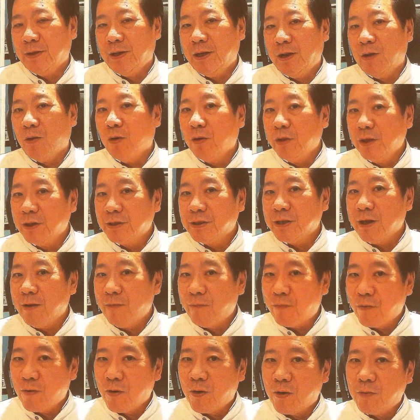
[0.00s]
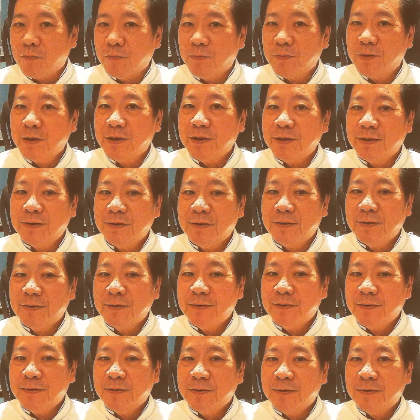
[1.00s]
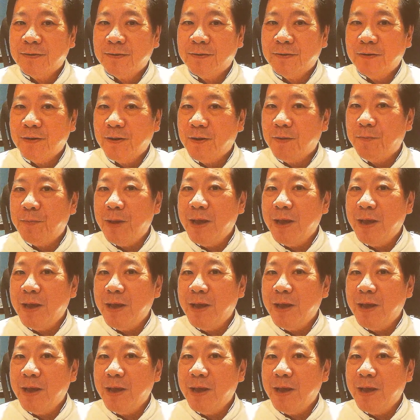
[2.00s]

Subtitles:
And the order starts from the